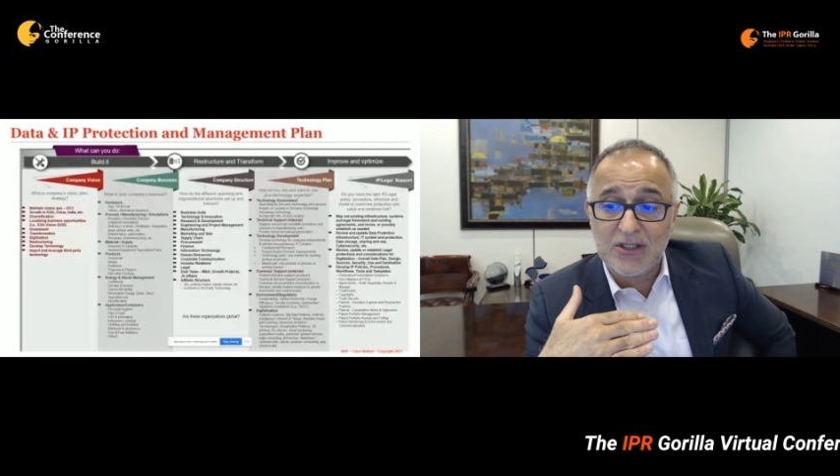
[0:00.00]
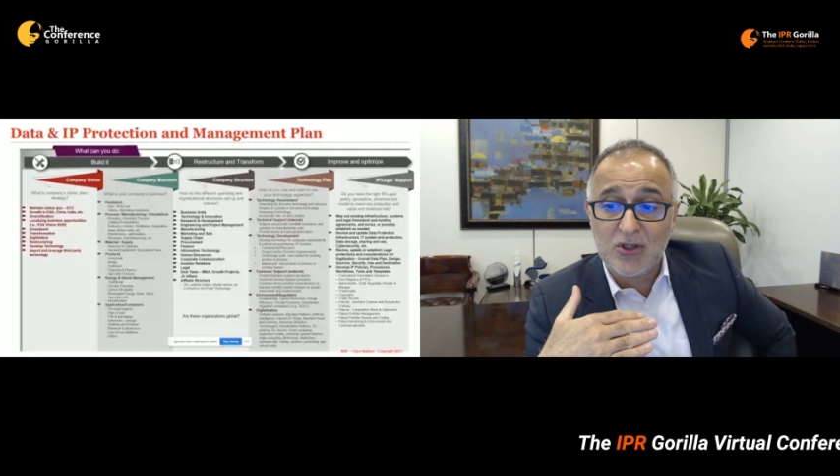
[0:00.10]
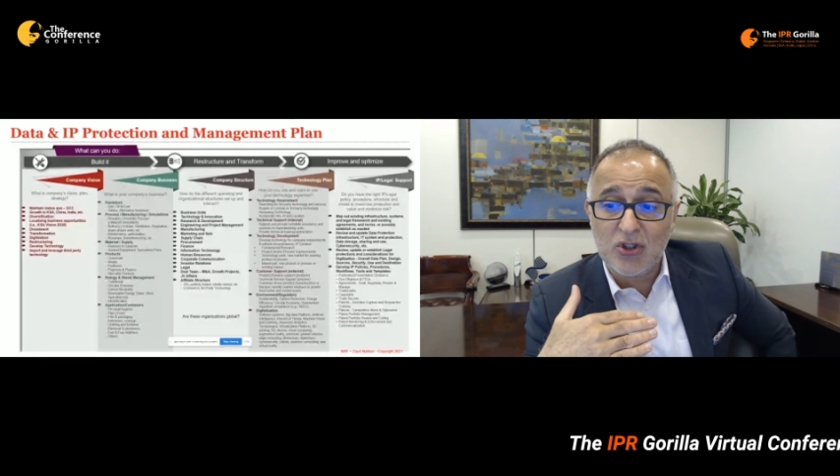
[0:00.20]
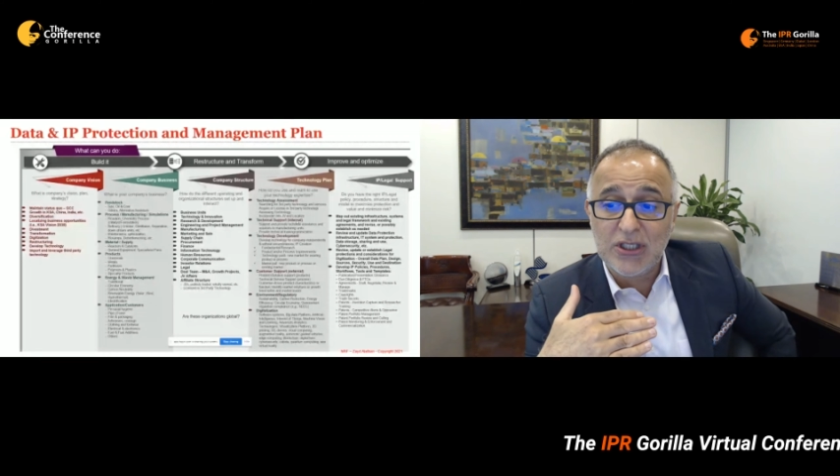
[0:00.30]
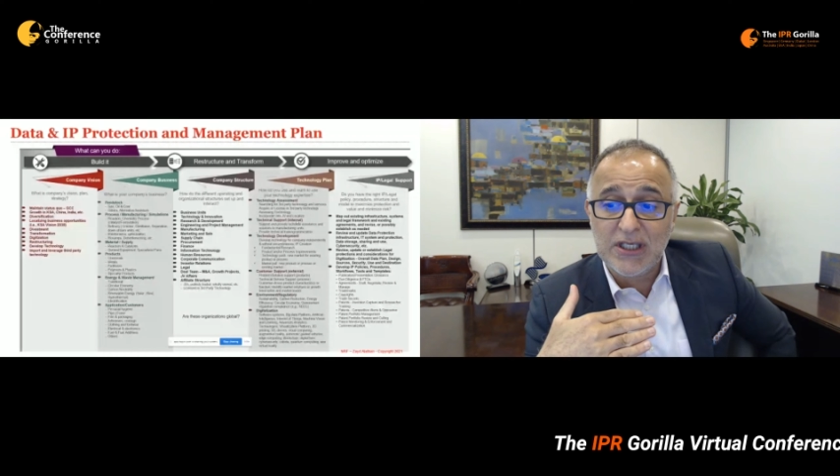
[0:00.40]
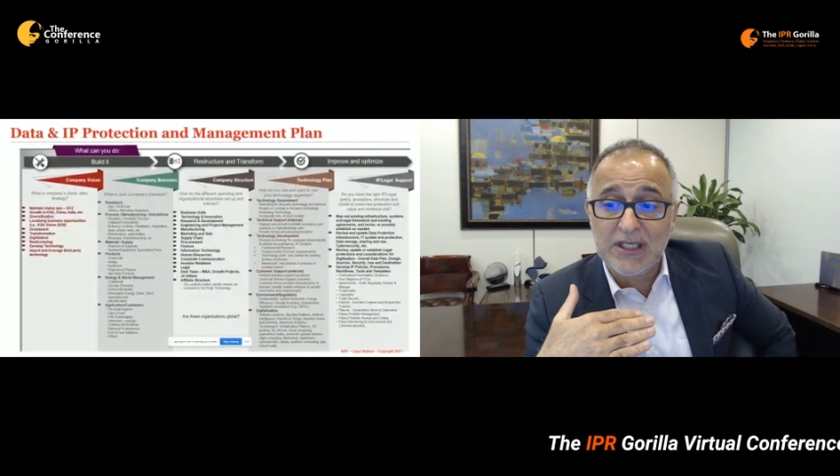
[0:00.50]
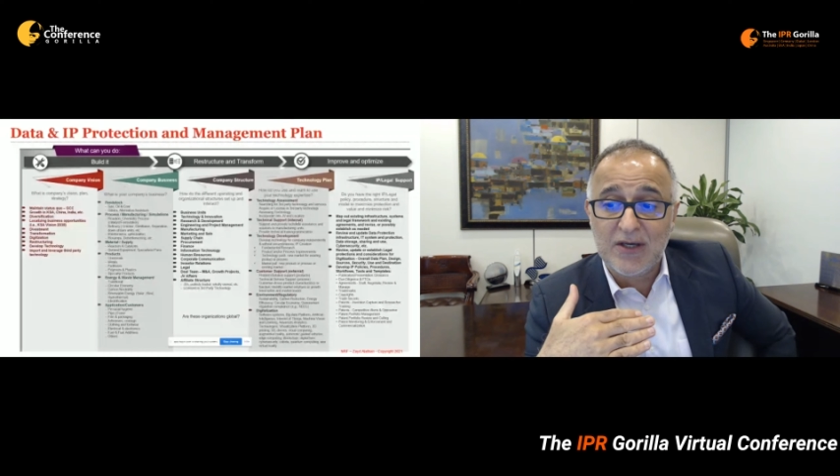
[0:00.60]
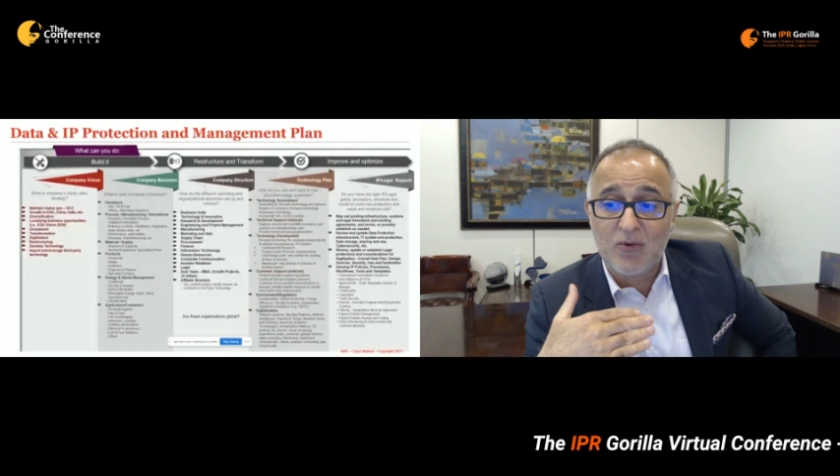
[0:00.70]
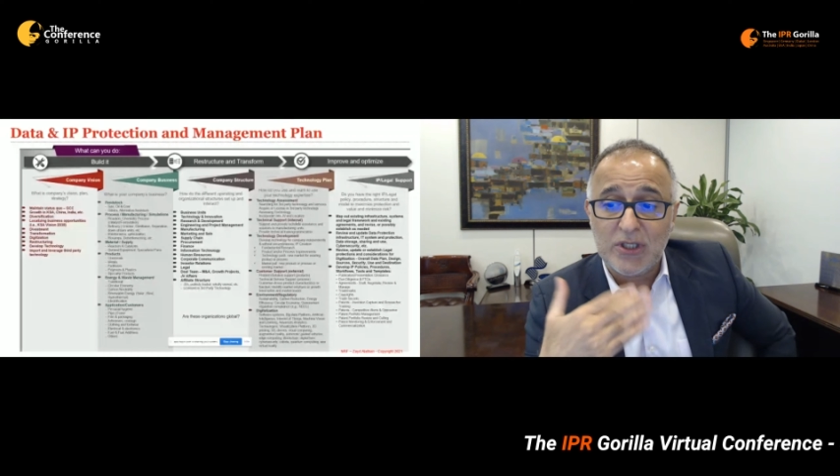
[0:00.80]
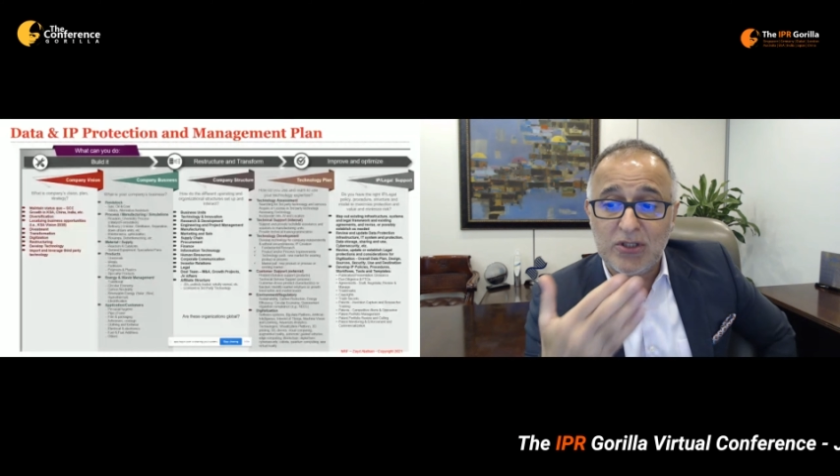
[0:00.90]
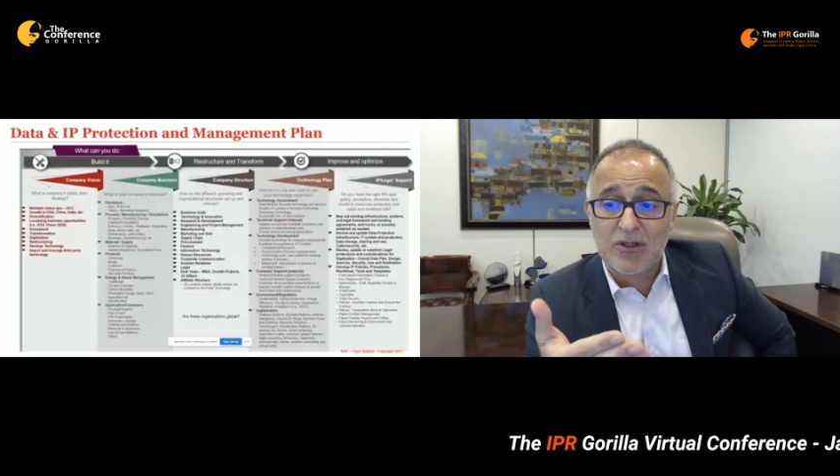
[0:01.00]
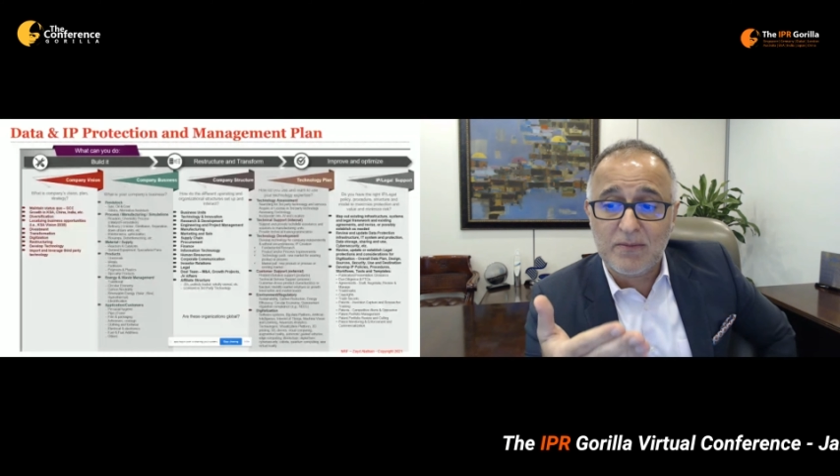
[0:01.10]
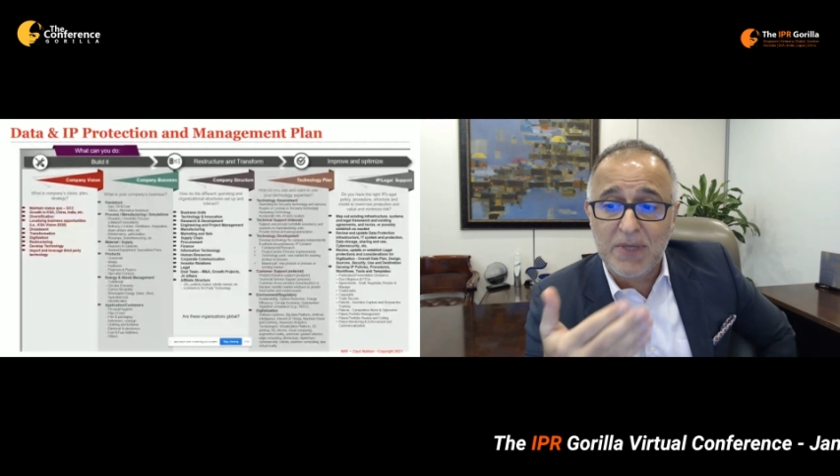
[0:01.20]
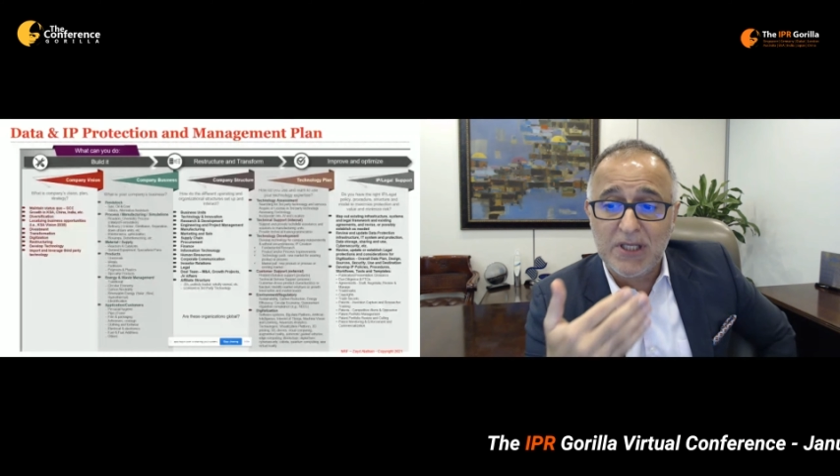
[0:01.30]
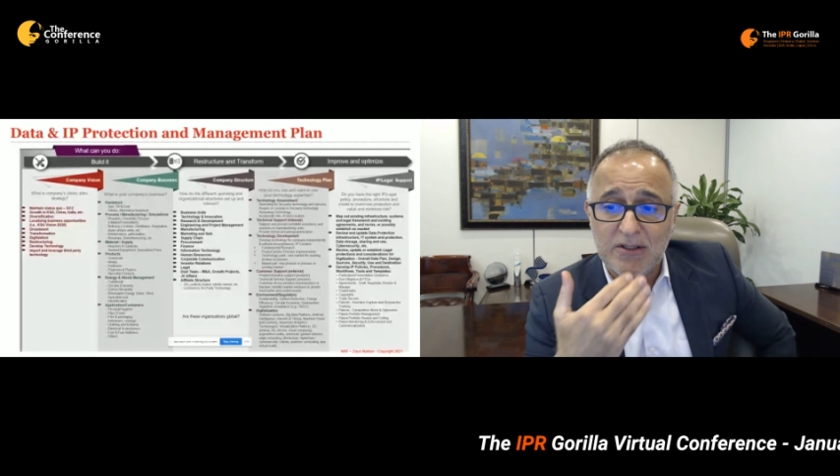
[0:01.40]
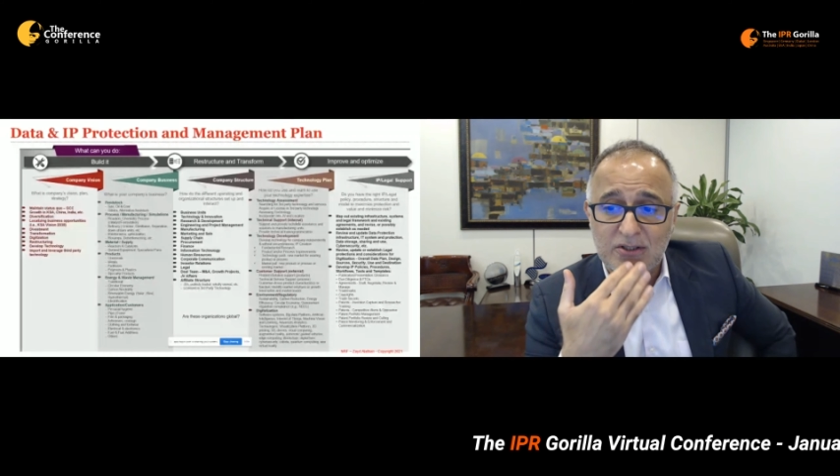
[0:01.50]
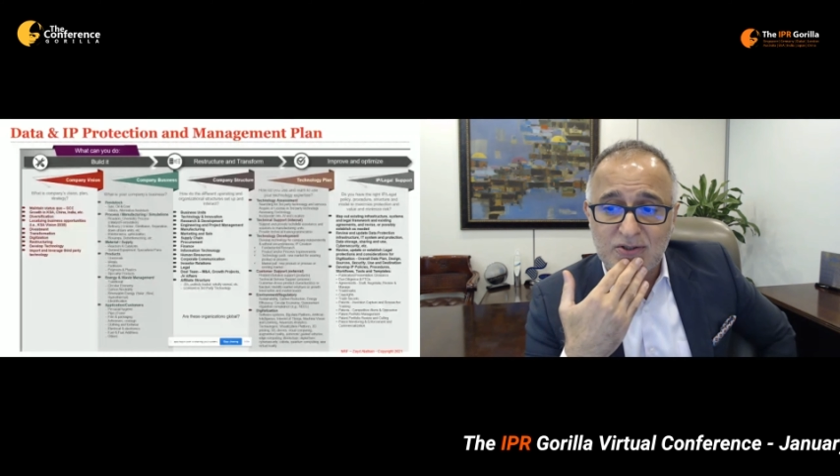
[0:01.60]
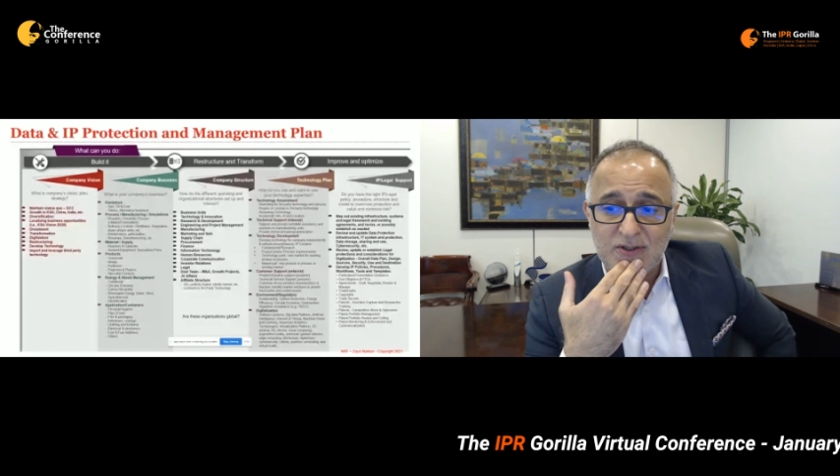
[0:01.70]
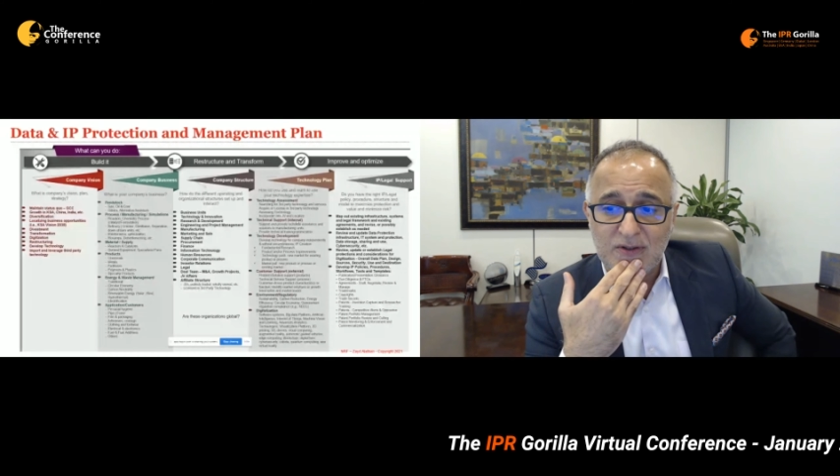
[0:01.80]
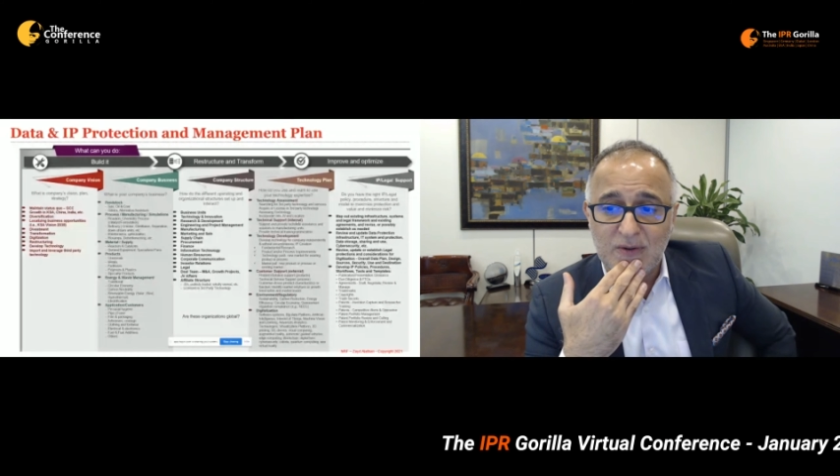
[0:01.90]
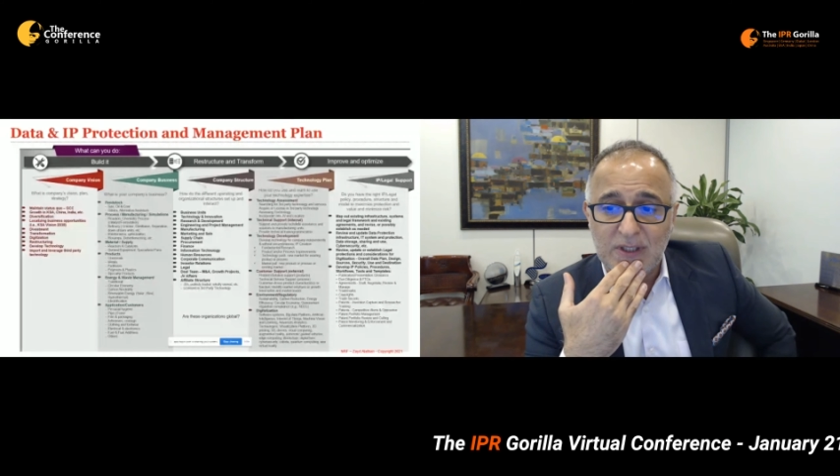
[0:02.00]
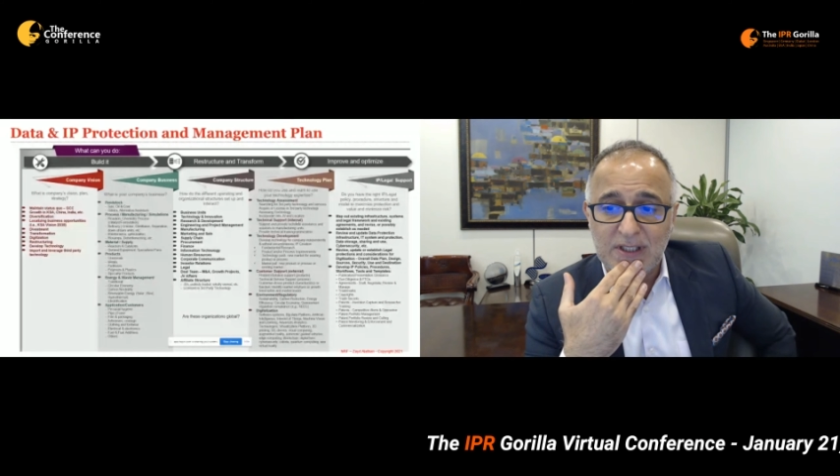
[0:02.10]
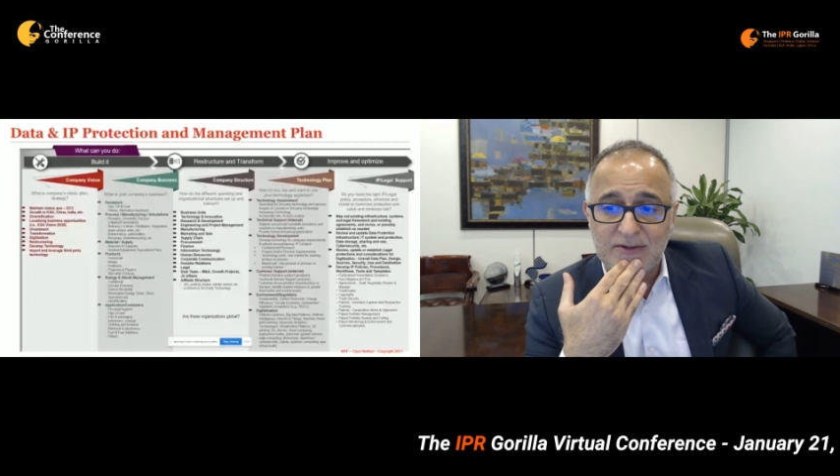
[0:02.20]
looking at what your competitors are doing.